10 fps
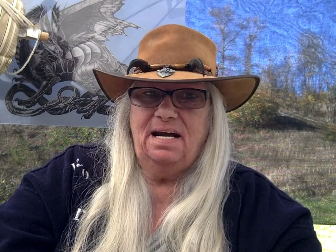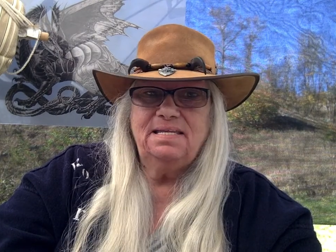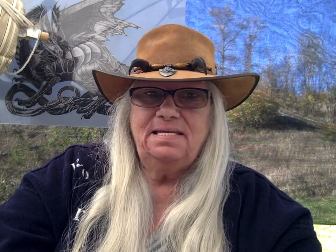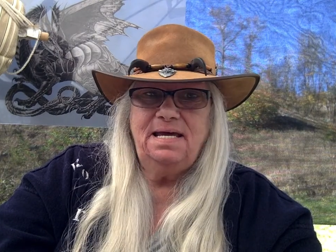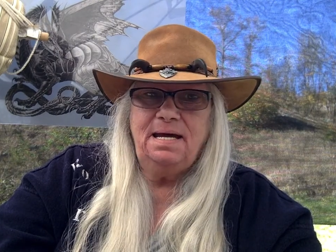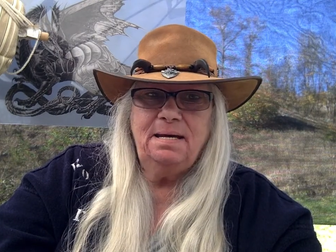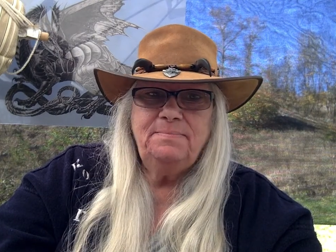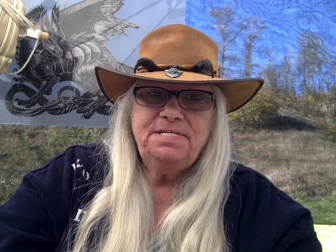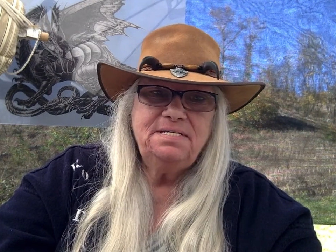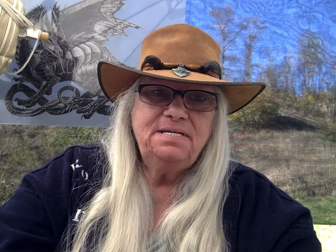The dam
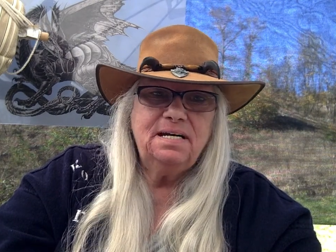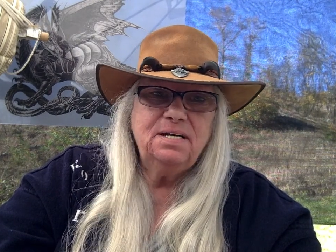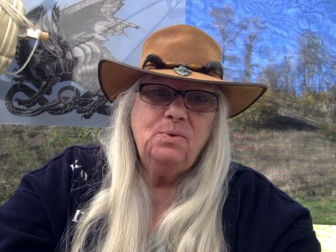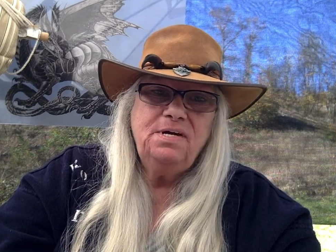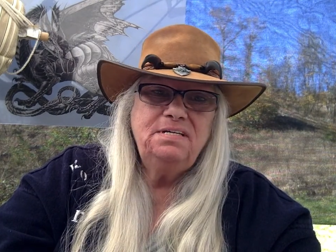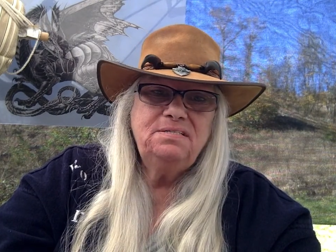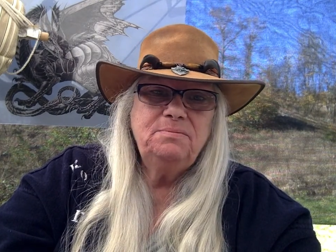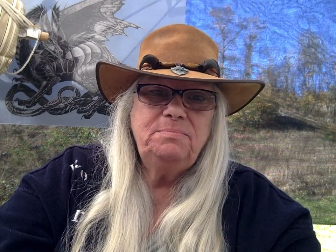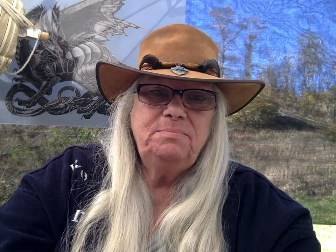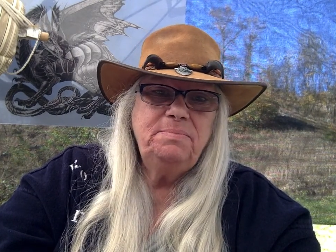is not going
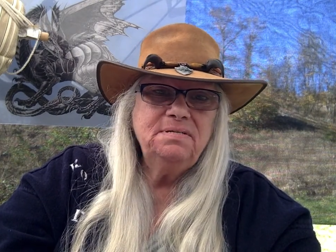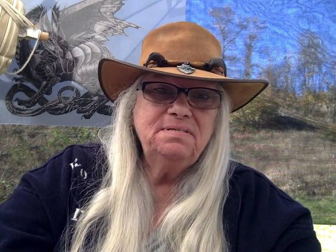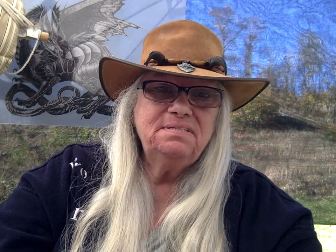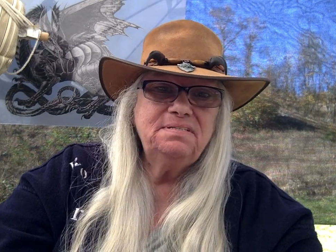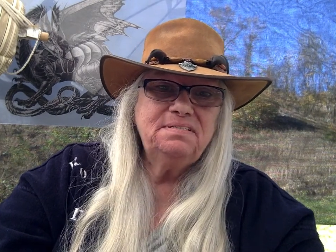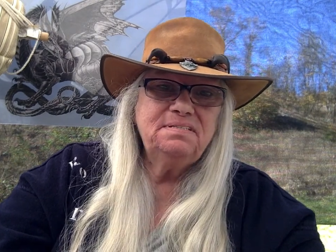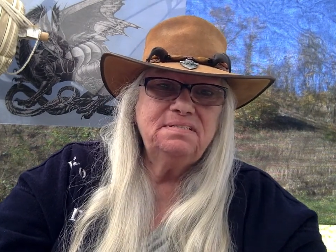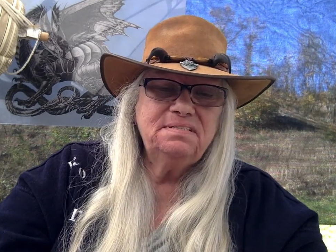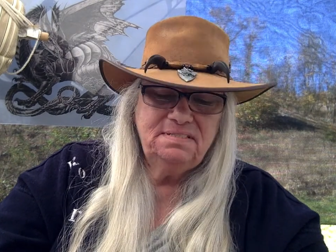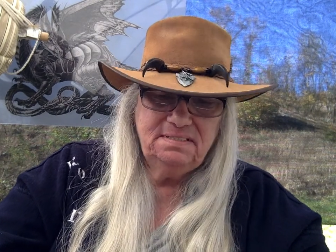to be built.
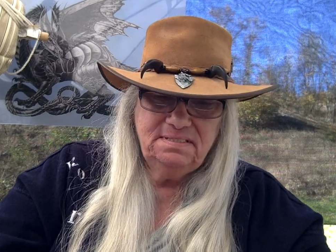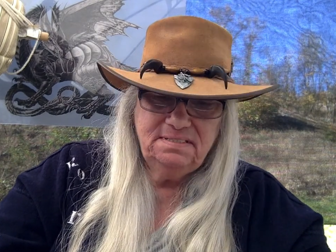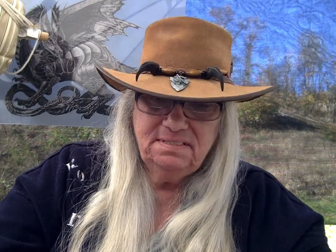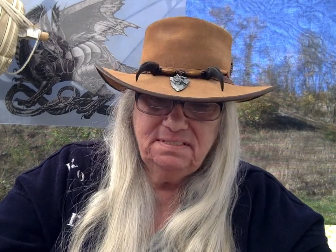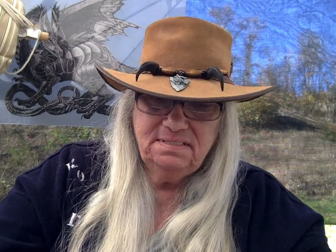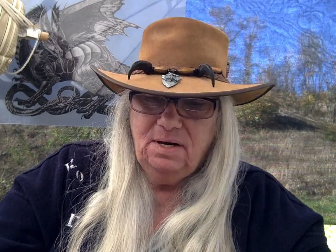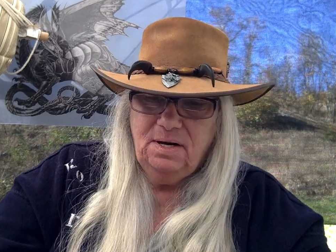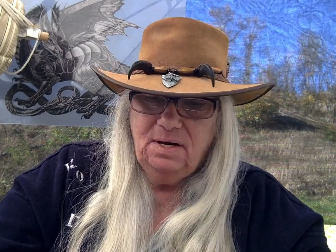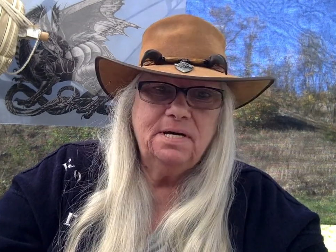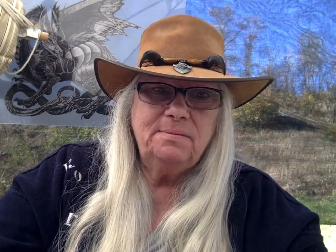
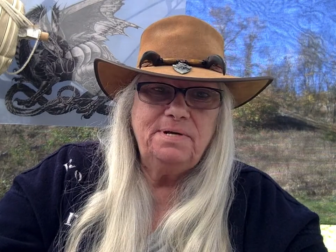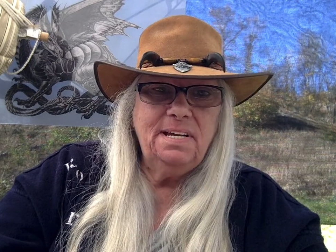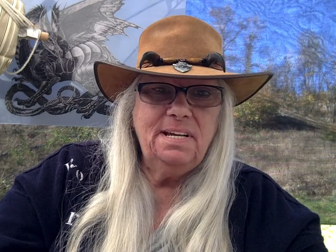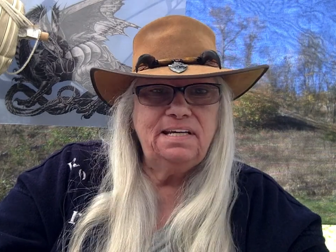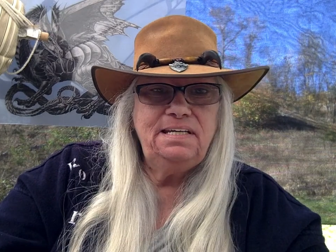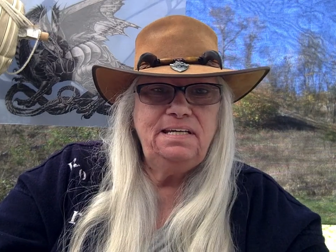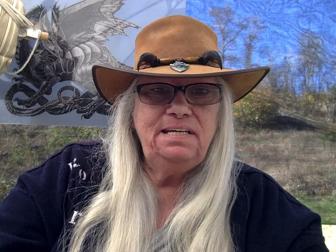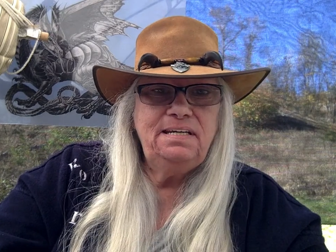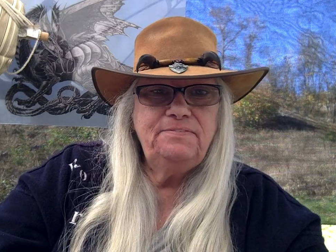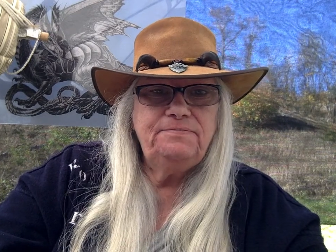We're going to be
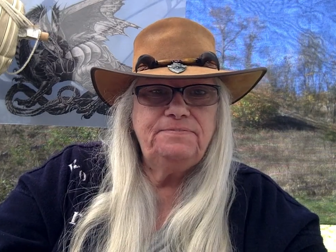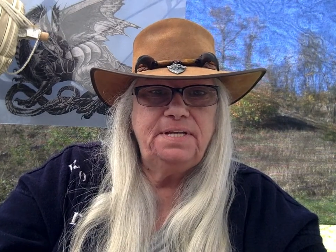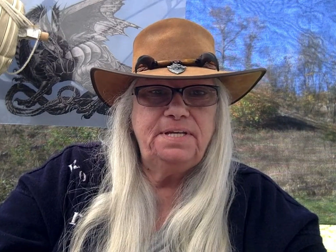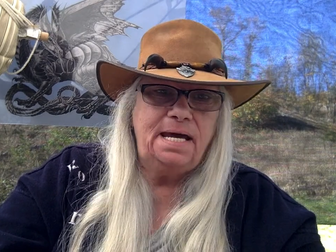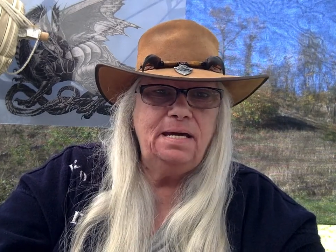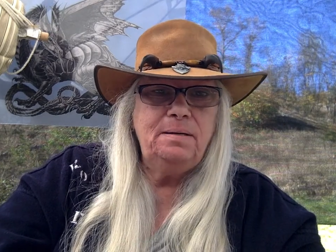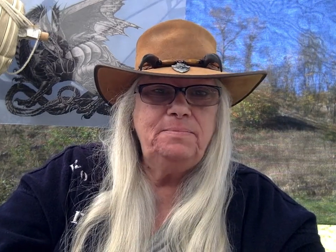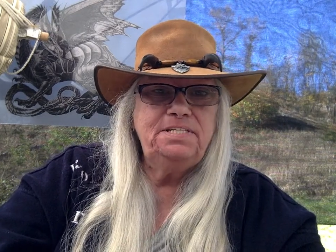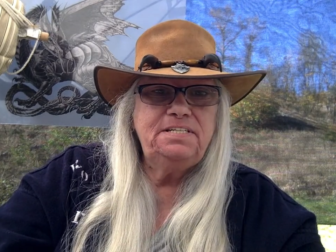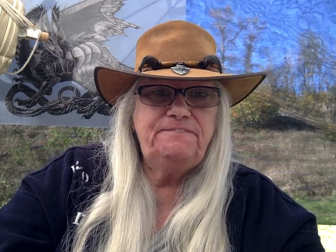lucky if the dam
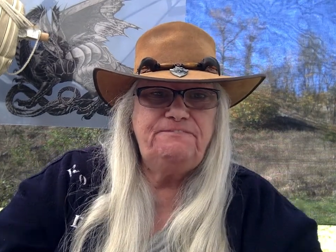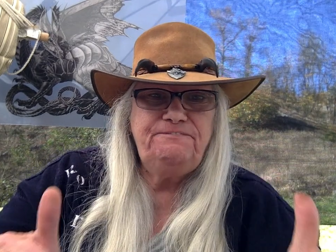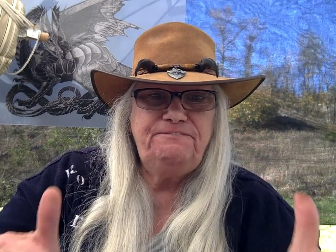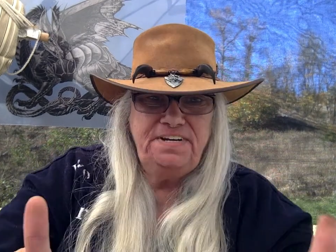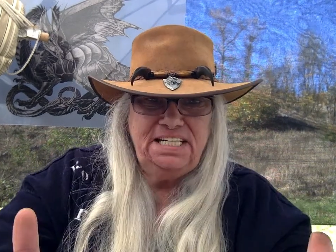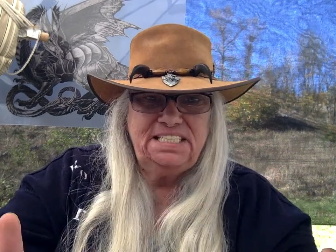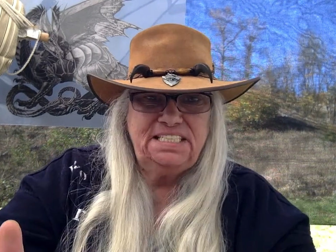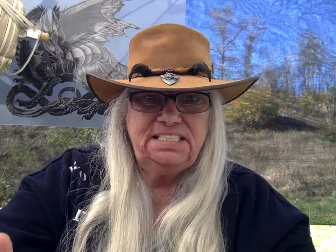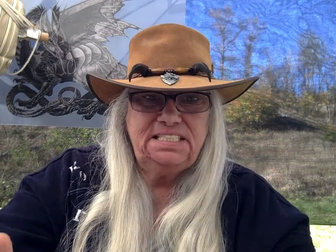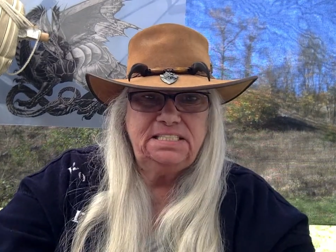is
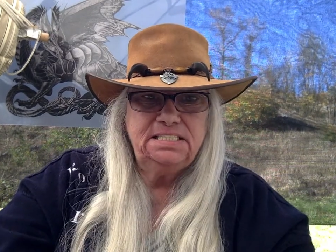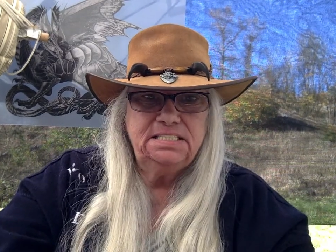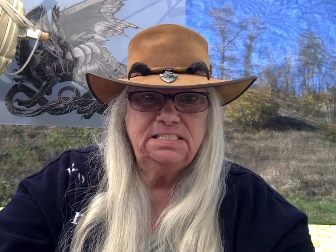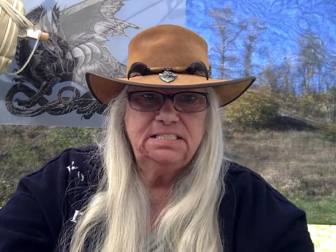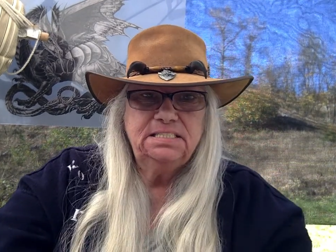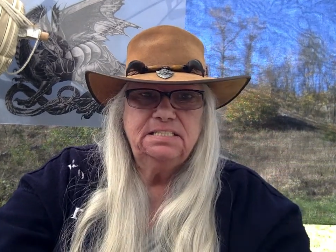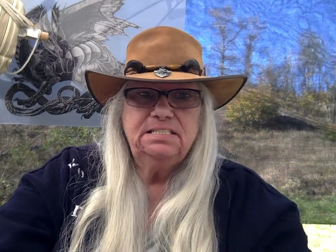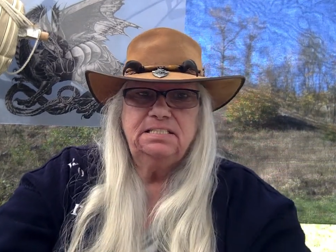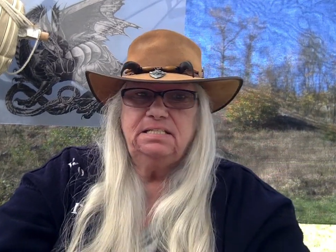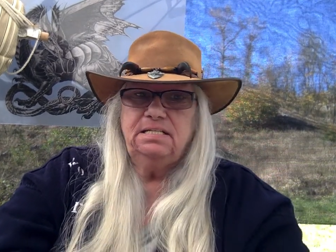fixed.
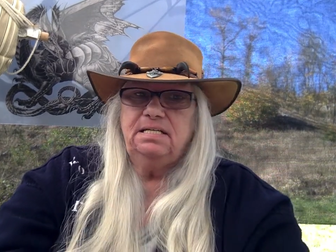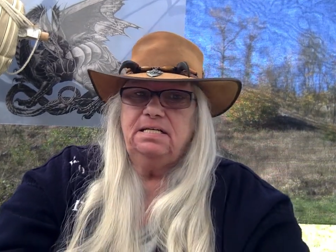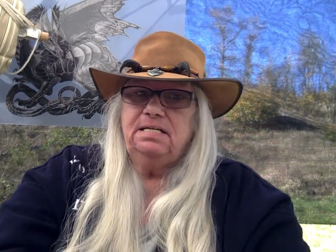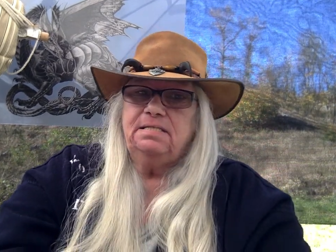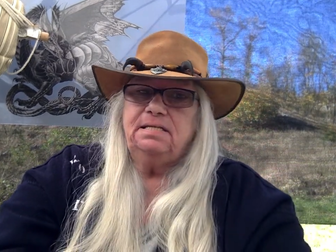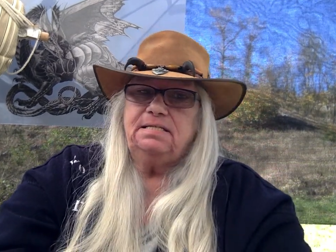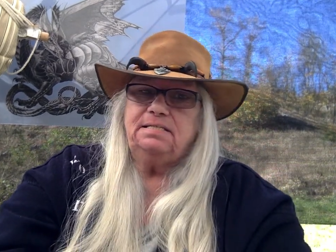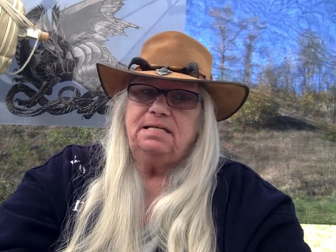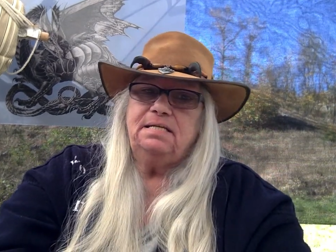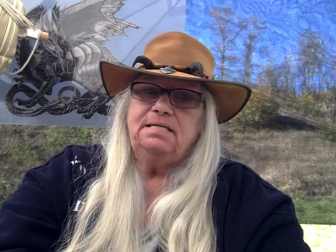They
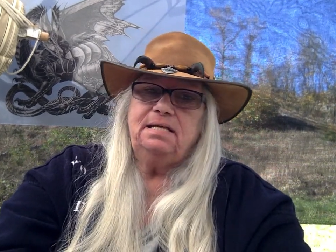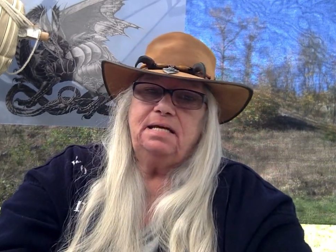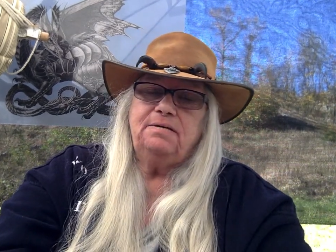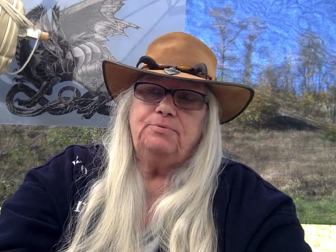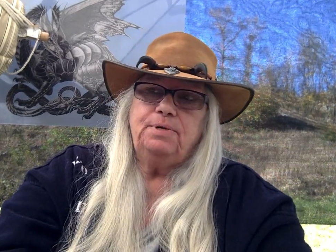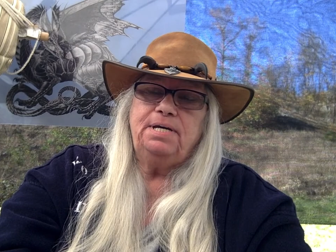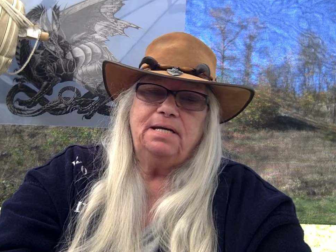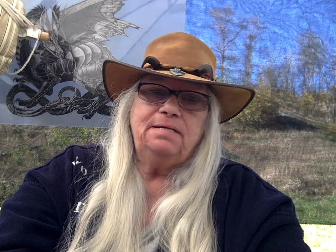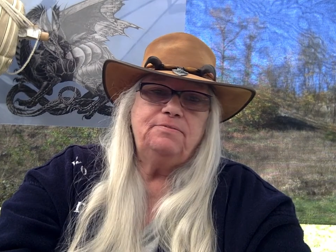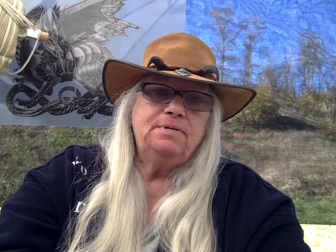said that if we
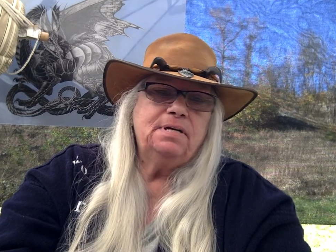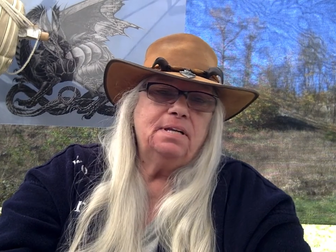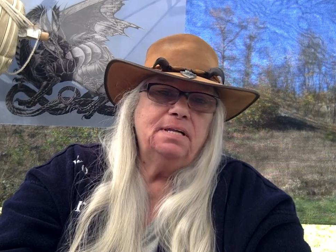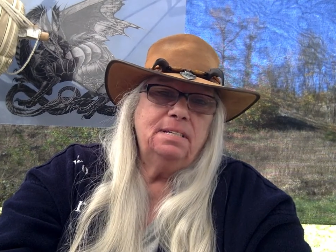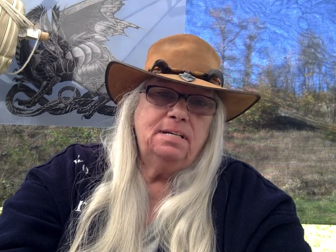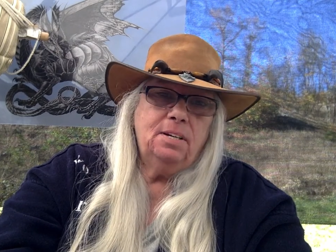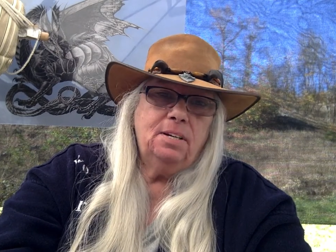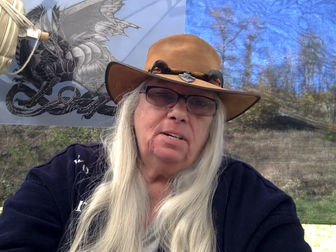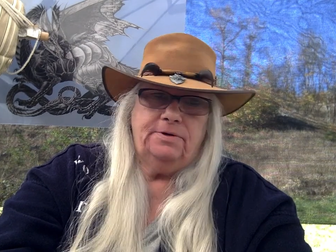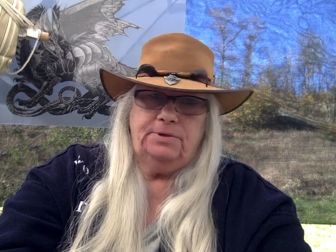get even a little
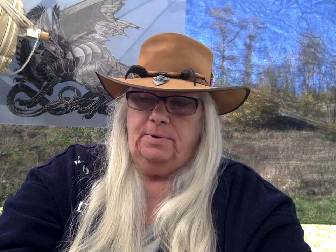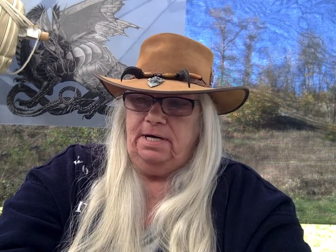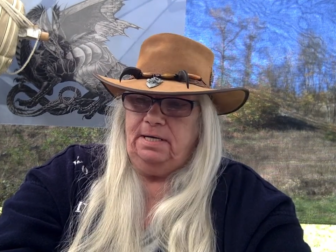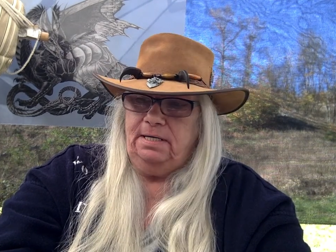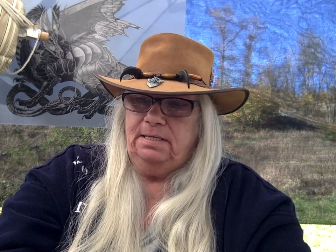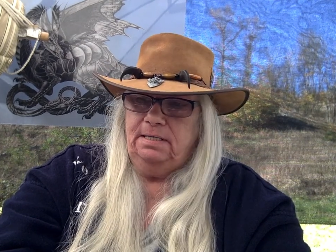earthquake,